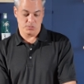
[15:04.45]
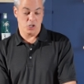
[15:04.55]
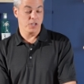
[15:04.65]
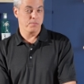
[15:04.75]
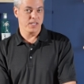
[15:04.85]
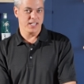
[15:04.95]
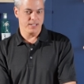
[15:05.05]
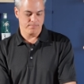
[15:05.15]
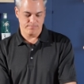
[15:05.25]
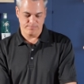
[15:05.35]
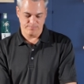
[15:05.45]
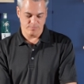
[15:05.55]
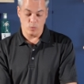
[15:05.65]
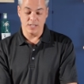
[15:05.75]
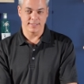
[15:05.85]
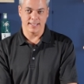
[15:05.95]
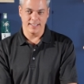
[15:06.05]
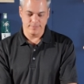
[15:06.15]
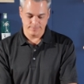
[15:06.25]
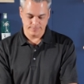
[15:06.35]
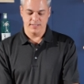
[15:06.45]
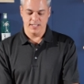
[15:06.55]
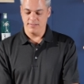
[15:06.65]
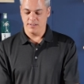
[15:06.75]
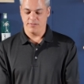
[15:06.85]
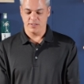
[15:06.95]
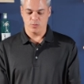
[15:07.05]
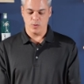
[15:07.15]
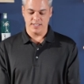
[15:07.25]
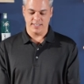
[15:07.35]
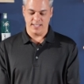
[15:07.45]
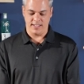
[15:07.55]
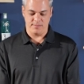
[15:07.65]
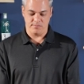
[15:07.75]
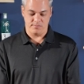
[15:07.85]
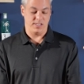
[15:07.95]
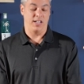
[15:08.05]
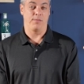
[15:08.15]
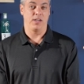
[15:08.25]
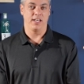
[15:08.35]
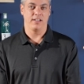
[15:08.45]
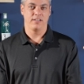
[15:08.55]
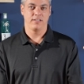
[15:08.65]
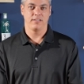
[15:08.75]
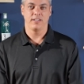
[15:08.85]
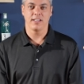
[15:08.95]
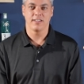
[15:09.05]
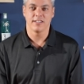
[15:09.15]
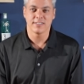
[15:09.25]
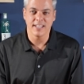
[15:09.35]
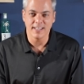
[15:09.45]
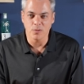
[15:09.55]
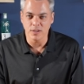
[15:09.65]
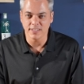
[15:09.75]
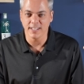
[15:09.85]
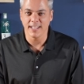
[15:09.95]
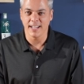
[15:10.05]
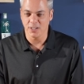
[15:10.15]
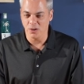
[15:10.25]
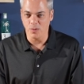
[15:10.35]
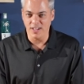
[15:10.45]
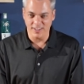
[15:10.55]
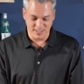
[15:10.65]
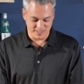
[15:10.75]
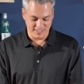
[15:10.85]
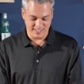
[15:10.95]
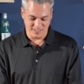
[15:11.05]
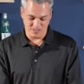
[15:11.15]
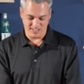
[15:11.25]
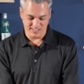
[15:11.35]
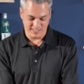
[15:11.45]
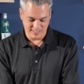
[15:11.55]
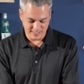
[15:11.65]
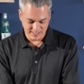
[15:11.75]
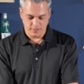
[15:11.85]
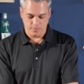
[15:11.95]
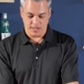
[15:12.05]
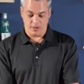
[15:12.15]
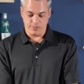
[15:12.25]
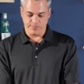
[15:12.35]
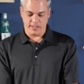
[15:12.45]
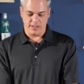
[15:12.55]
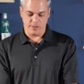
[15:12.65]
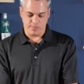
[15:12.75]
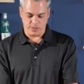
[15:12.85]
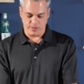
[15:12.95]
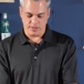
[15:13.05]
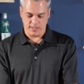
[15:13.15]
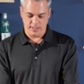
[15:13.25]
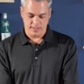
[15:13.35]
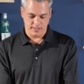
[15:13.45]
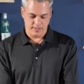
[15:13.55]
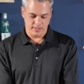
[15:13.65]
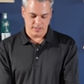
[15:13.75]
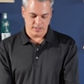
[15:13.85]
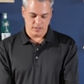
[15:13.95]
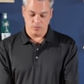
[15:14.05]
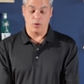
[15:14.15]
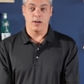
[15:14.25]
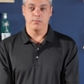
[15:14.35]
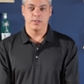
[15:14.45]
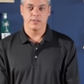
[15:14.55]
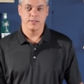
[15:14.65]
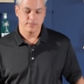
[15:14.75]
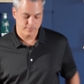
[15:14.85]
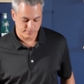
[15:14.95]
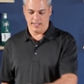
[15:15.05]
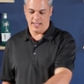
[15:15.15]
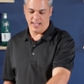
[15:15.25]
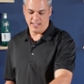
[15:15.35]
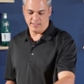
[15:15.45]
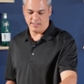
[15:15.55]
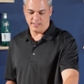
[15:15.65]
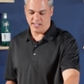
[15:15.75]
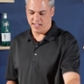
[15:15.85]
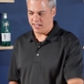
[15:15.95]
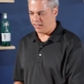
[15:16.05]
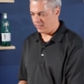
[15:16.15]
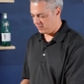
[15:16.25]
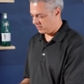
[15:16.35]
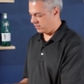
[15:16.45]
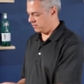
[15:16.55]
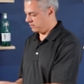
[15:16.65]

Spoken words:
Could be whiskey. Even if it's whiskey, I mean, nothing to say that whiskey can't go well in a tiki drink. But hopefully they're both rums. Heads and tails.